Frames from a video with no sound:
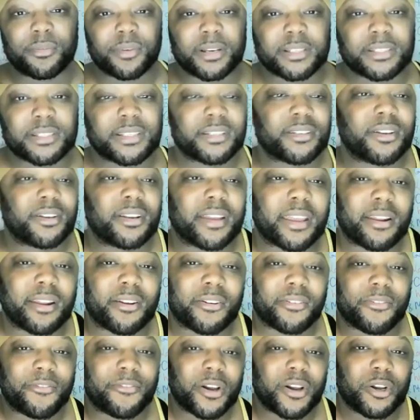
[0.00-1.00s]
The ones that's going
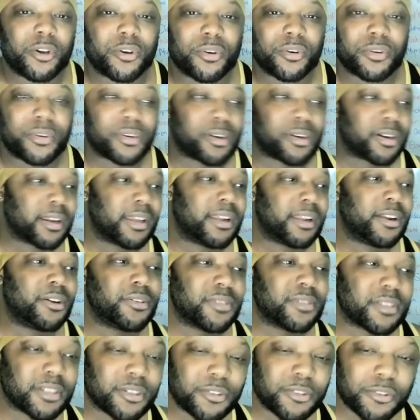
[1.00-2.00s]
to get on the phone or get
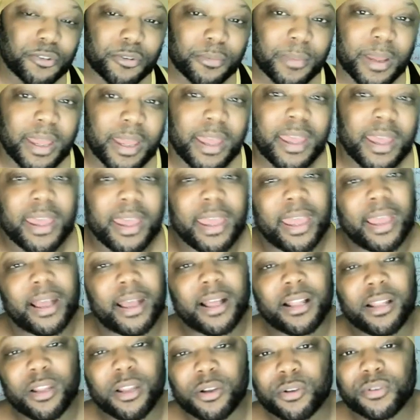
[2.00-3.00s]
on Zoom
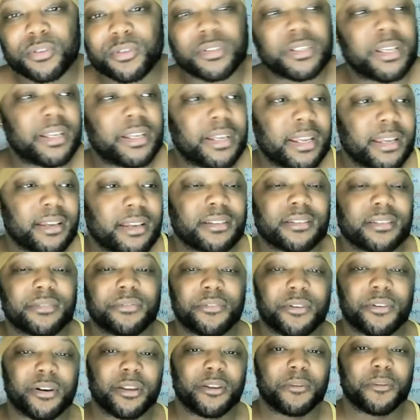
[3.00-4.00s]
and close the
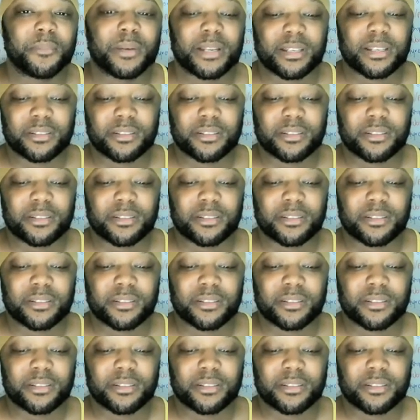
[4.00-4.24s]
deals for you.